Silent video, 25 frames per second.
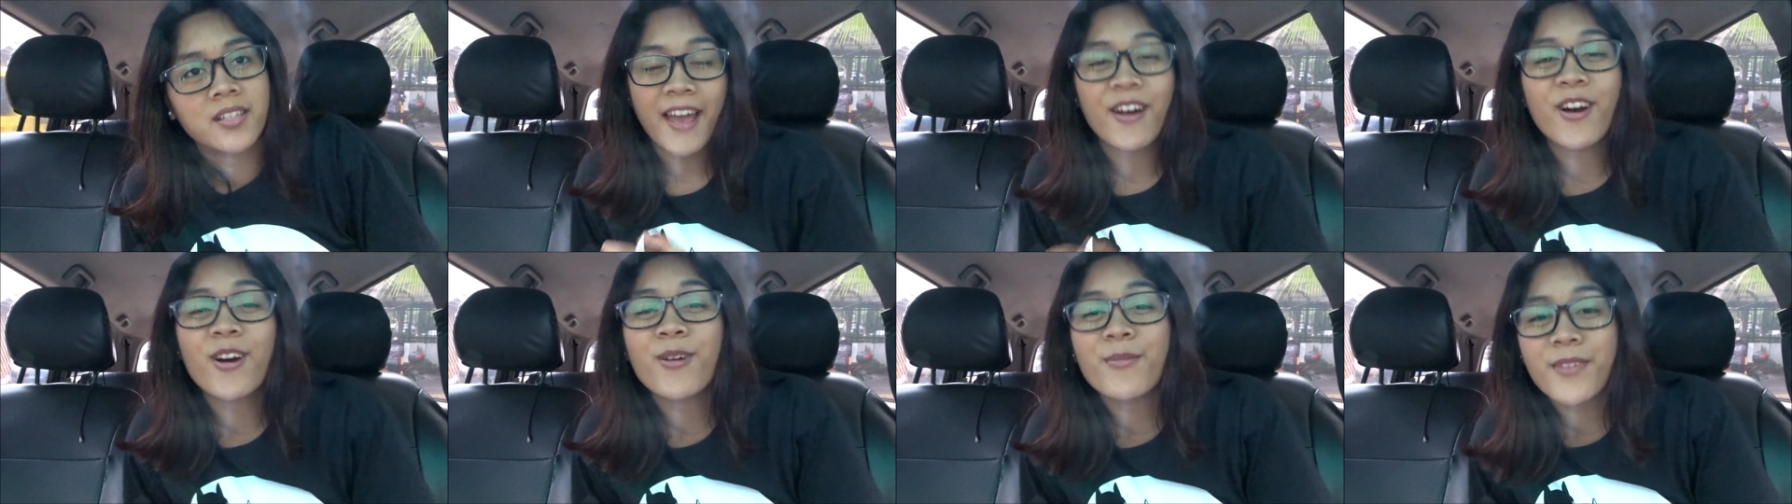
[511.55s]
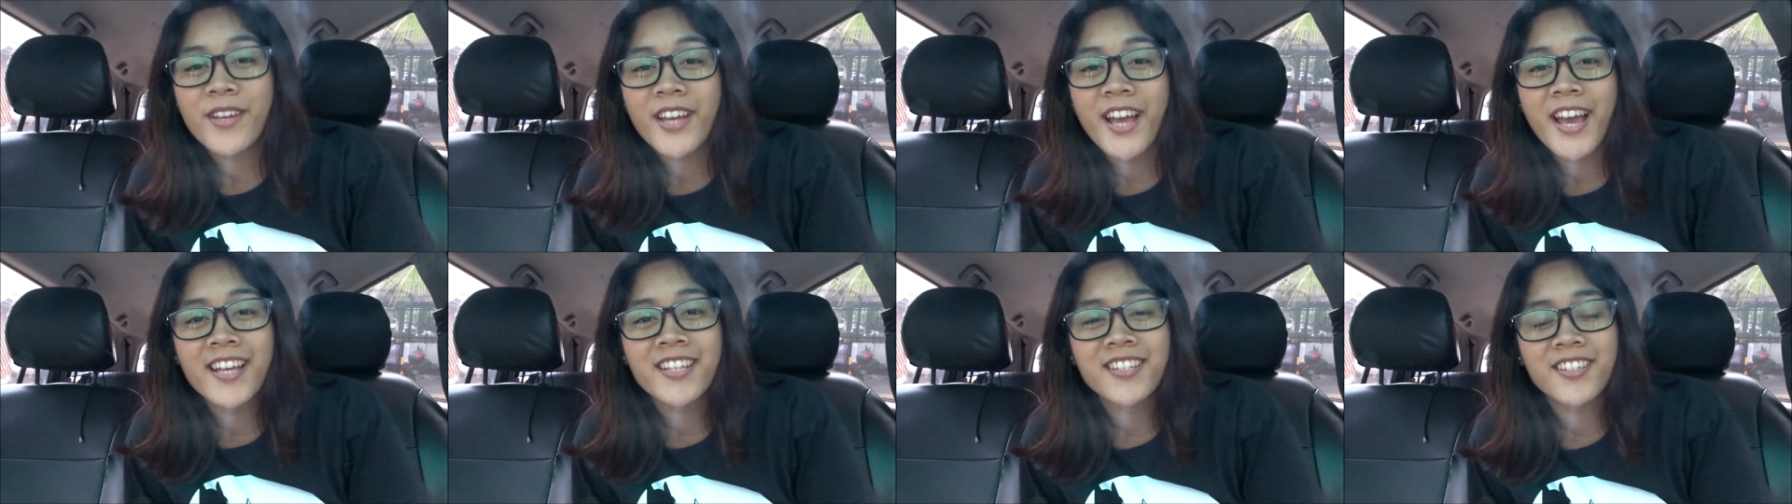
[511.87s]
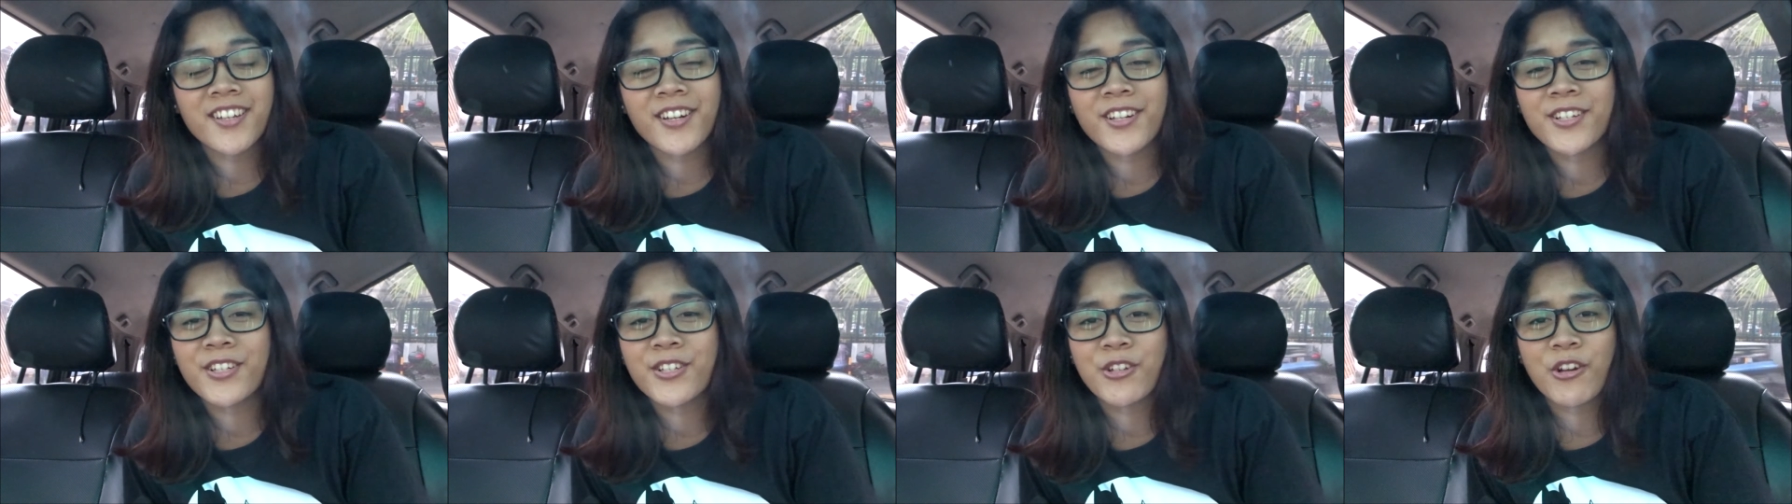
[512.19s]
I hope you guys
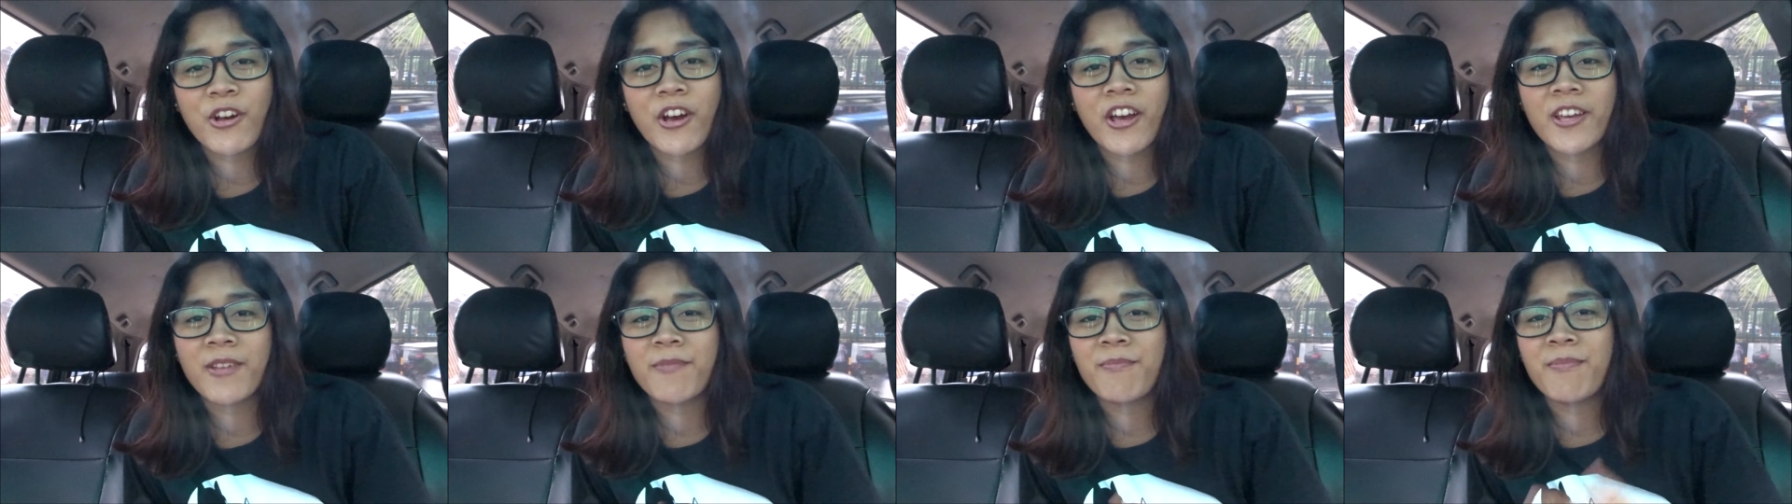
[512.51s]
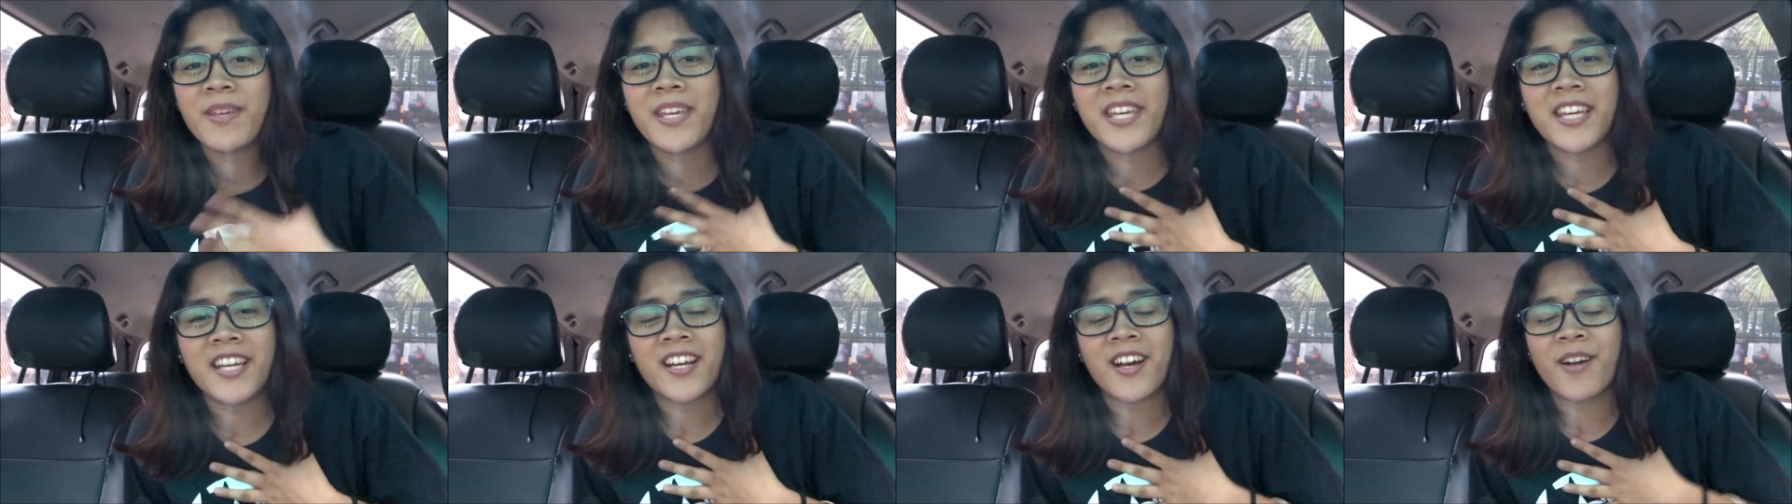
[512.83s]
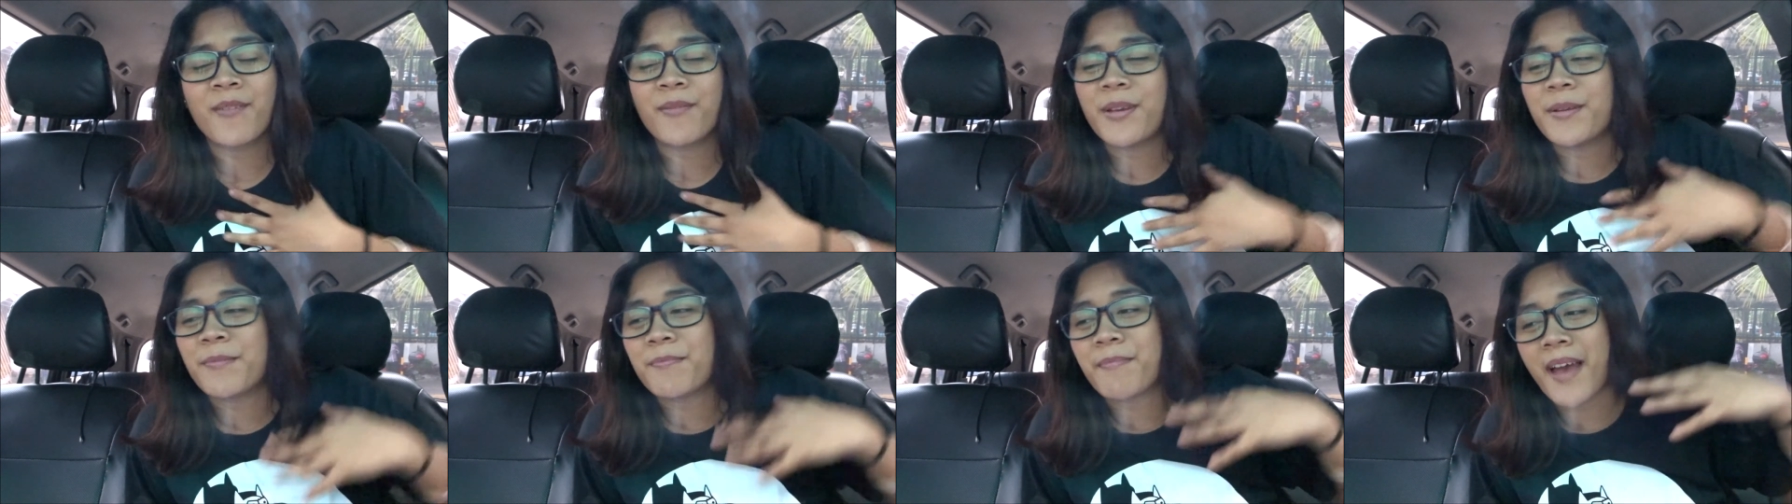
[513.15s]
are enjoying me
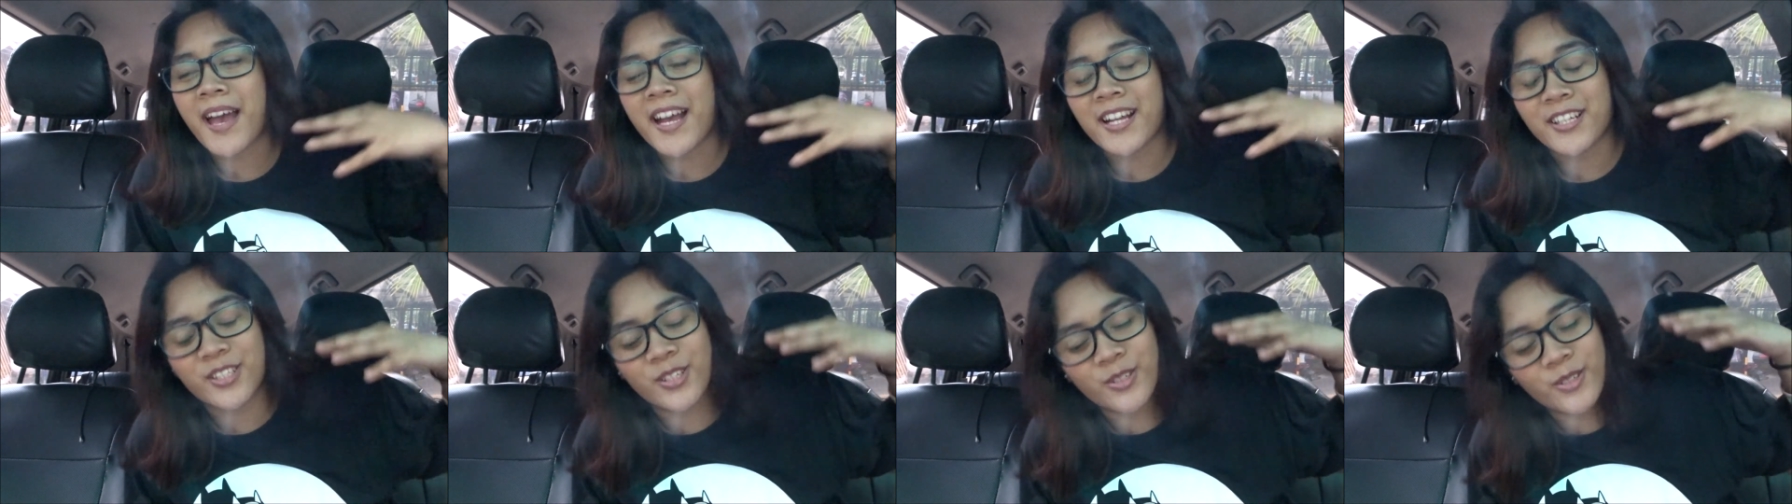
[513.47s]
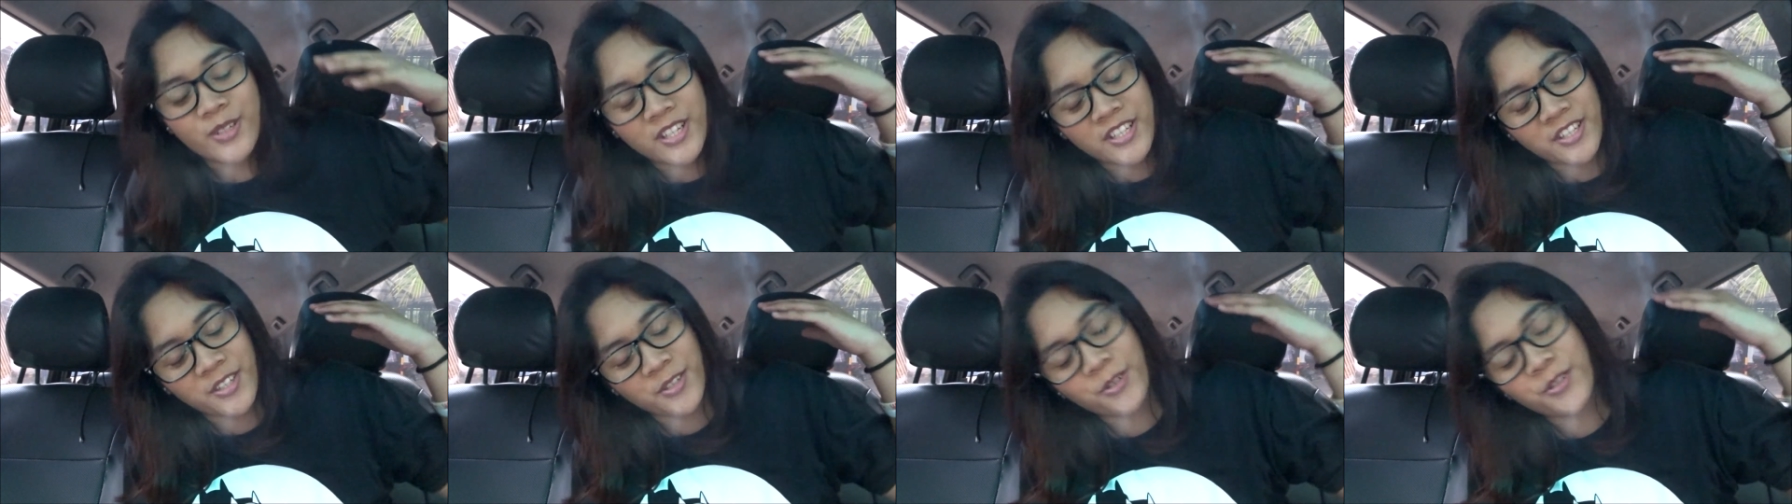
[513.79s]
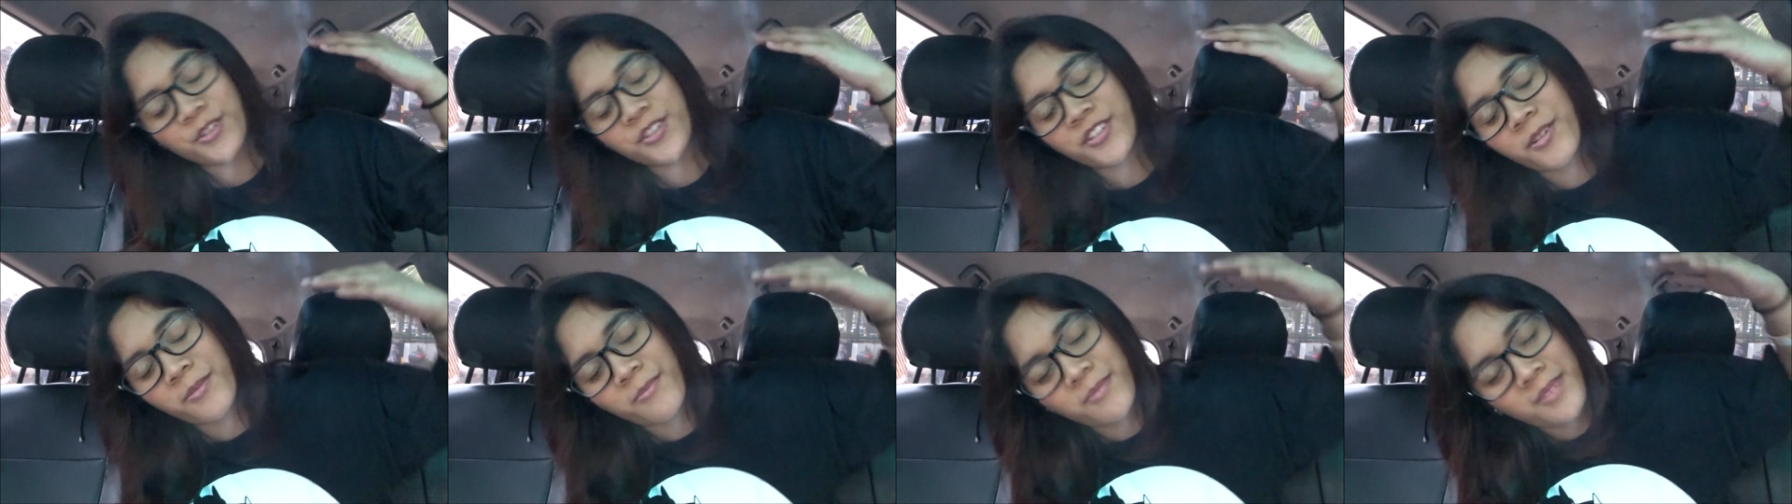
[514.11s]
coming back to the social